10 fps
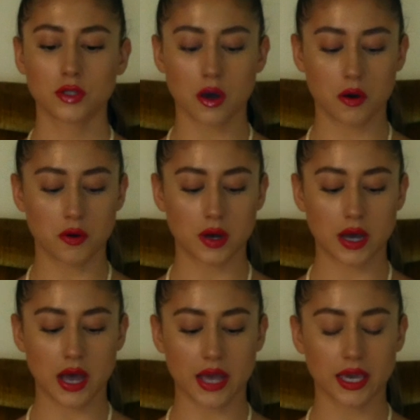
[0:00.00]

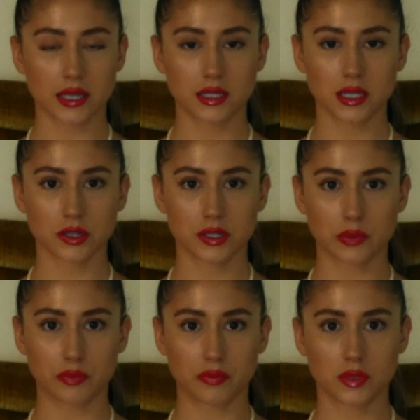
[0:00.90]
So I guess
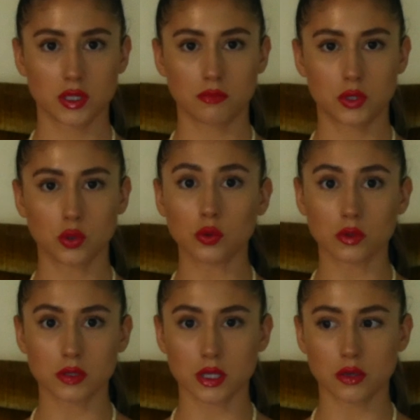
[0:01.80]
here's some
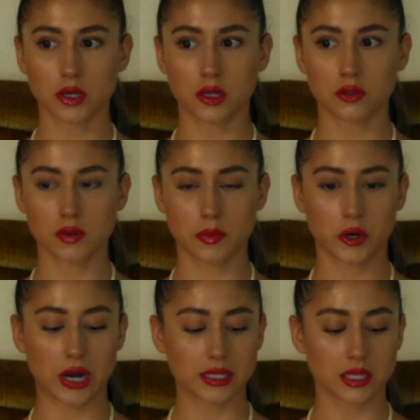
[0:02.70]
tools that you could use
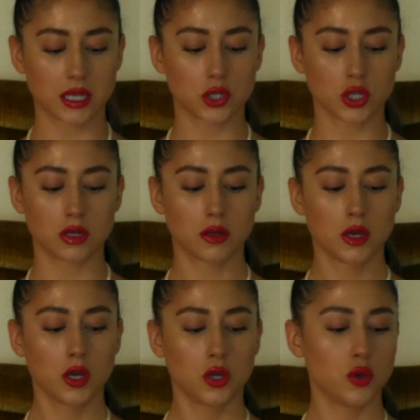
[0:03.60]
for
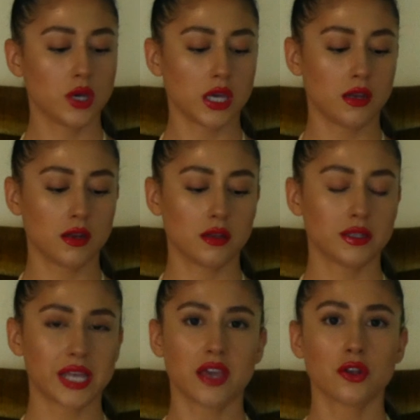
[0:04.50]
procrastination. You can
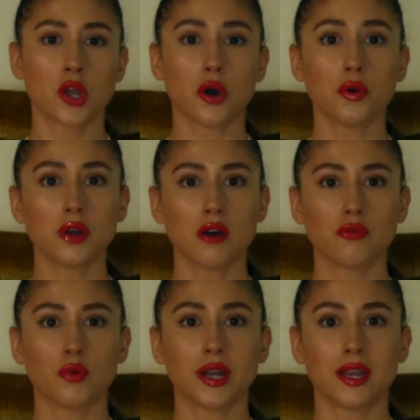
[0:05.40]
take a
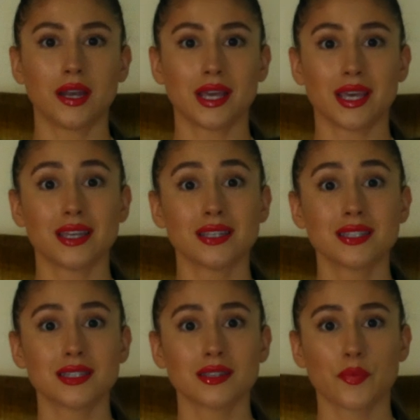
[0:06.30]
note of what it
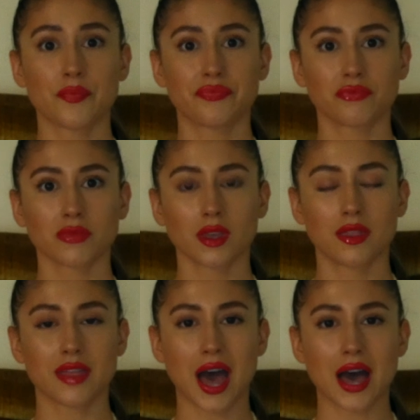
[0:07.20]
is
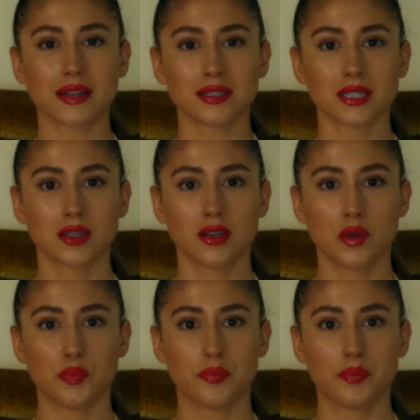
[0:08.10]
that